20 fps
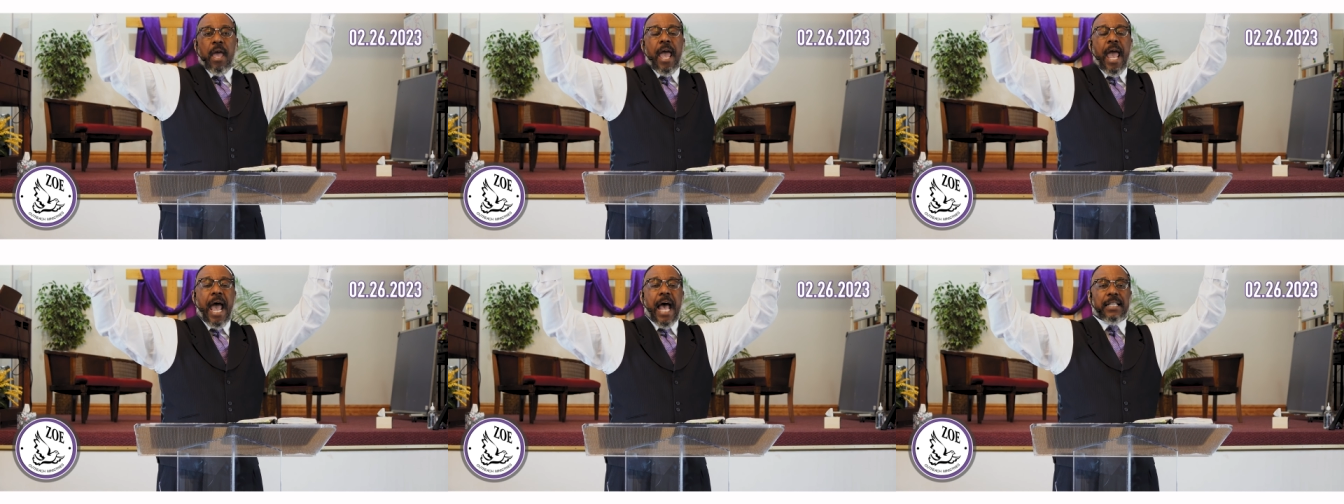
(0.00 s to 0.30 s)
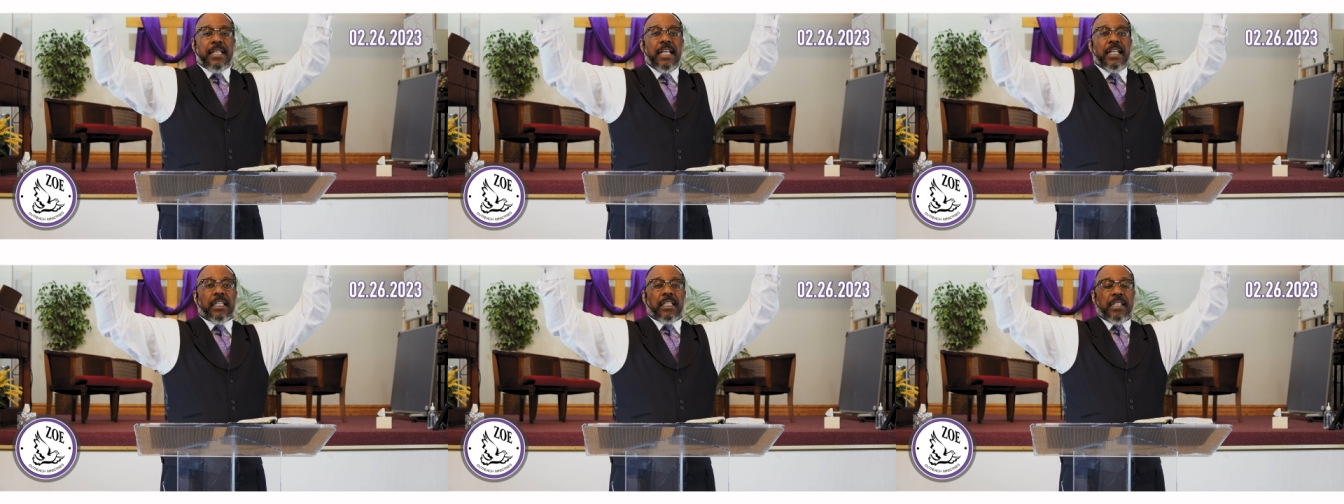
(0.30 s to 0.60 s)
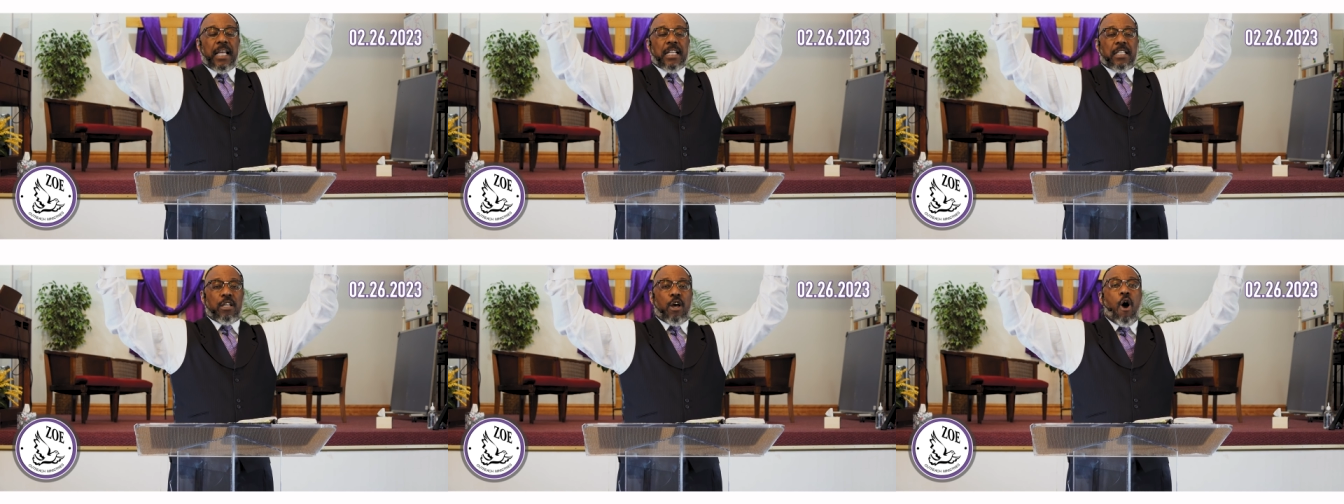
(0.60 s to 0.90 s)
as he
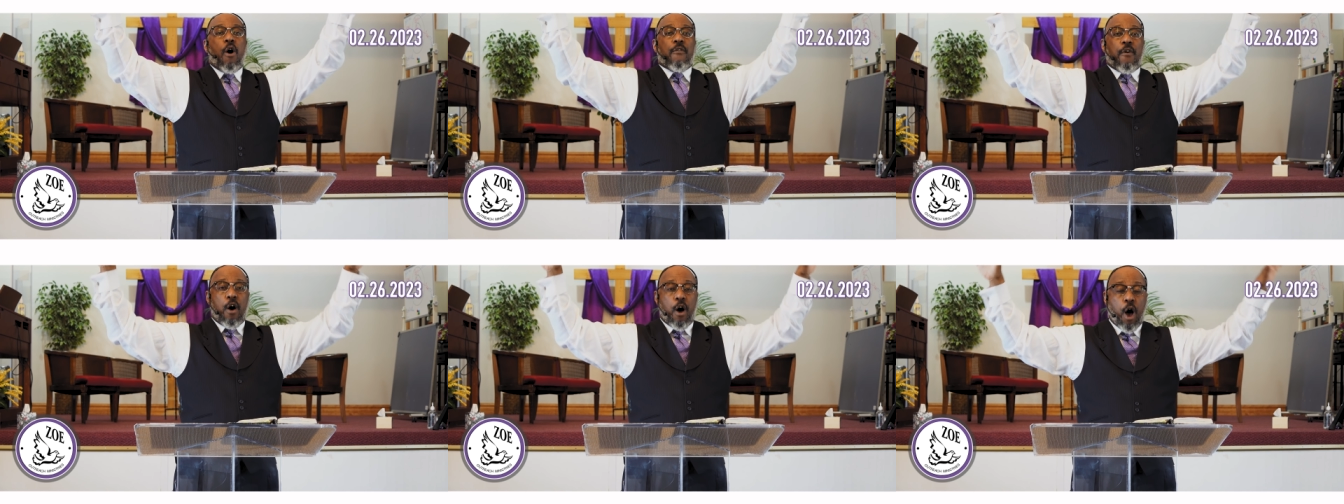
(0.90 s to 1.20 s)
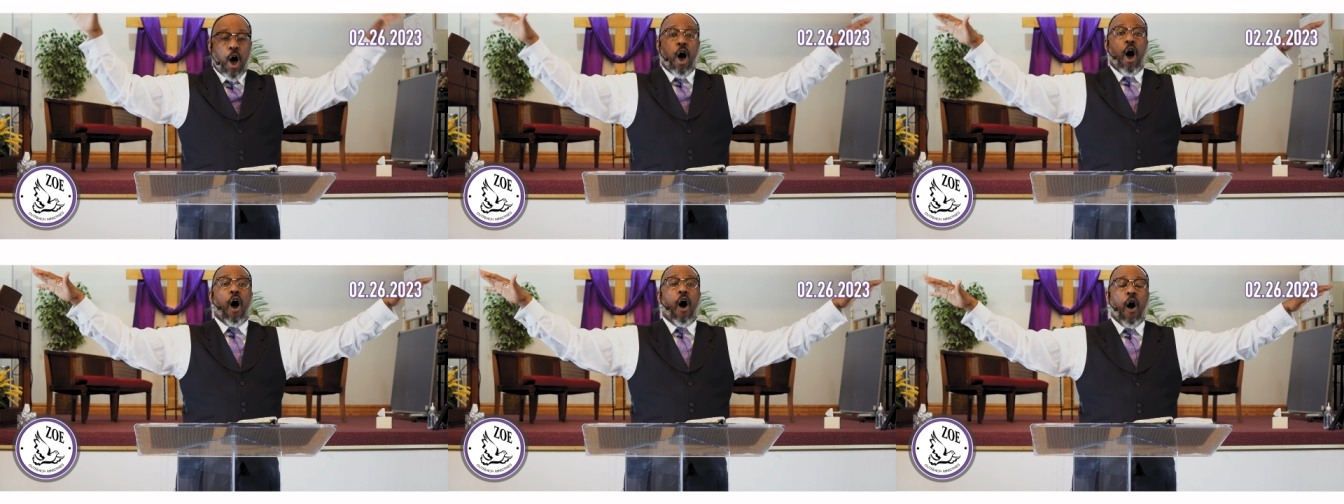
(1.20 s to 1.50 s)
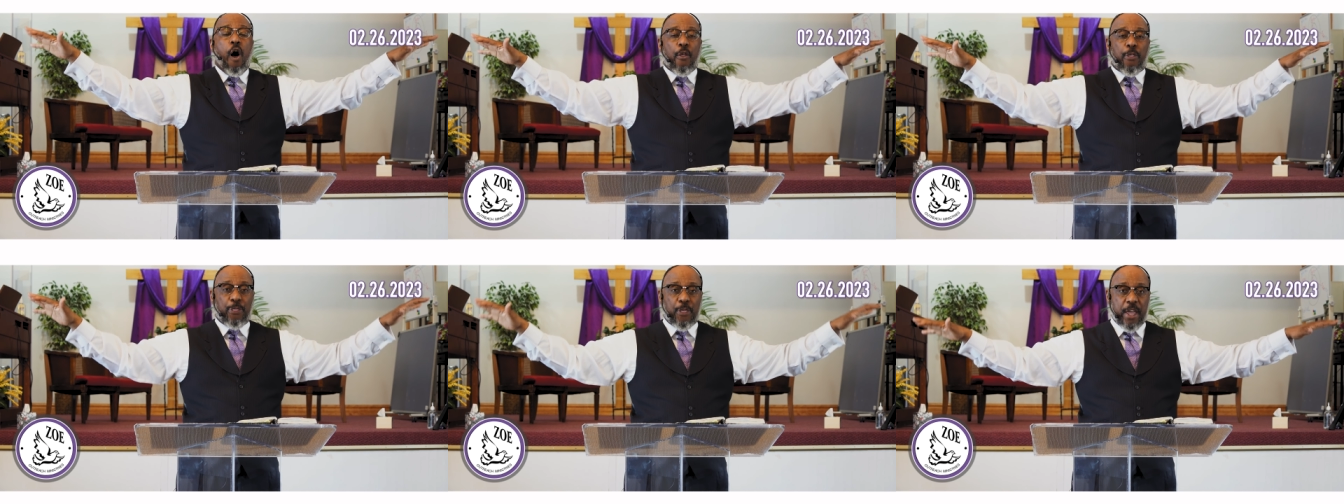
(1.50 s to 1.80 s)
sits over
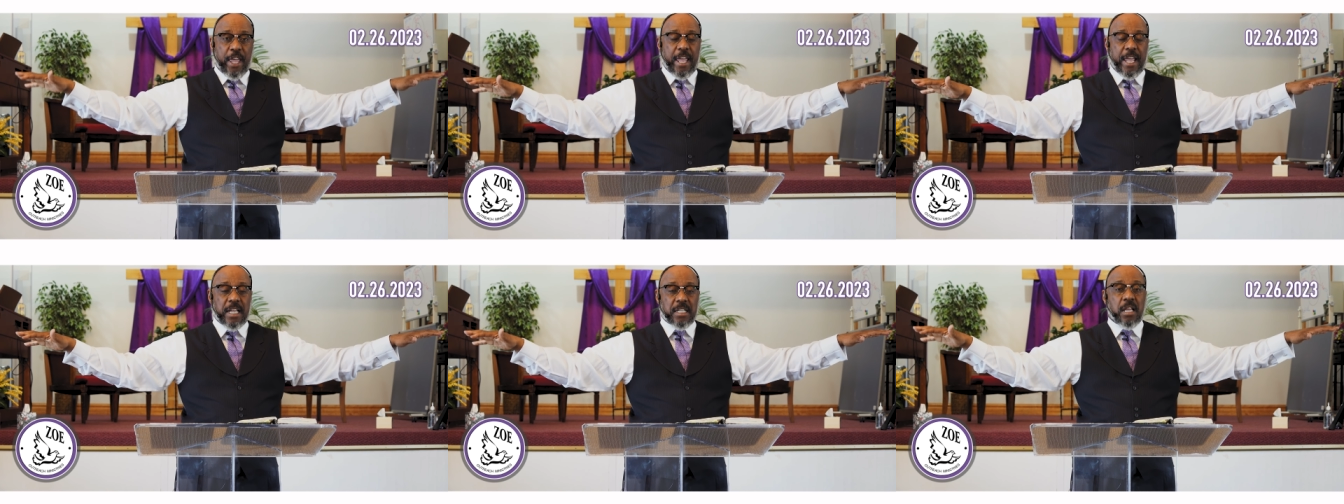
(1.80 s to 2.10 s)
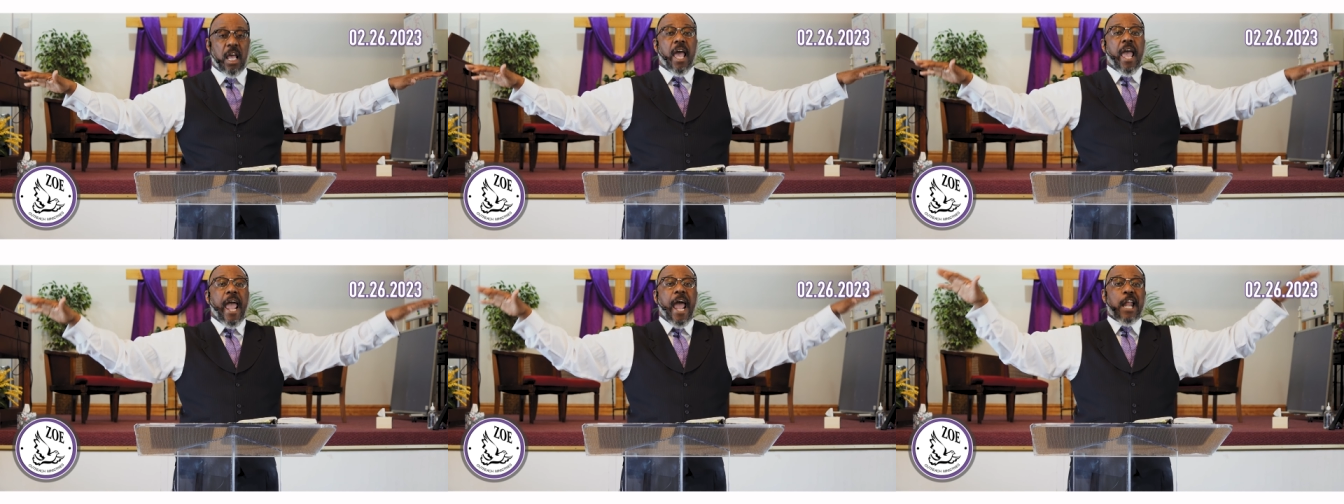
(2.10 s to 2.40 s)
all things